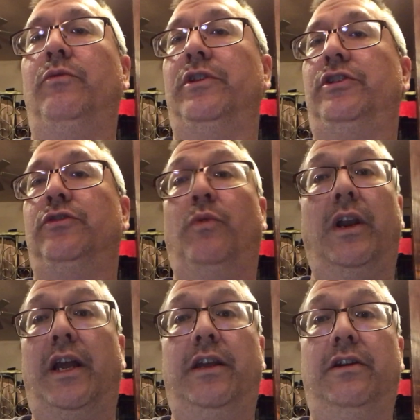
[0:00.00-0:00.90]
which is what
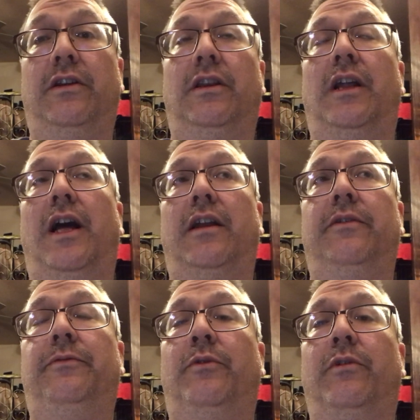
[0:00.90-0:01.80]
I hear a lot of
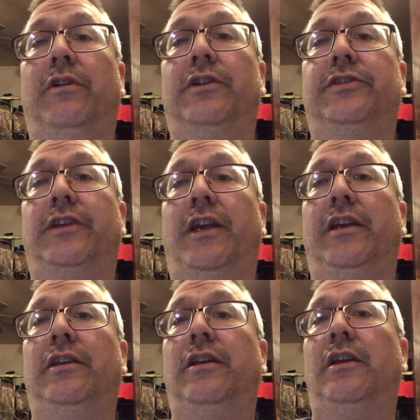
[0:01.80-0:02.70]
foreigners
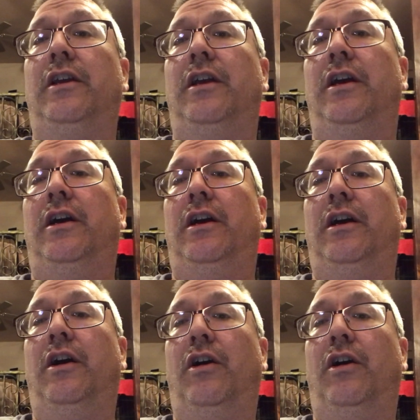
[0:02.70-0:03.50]
saying, uh,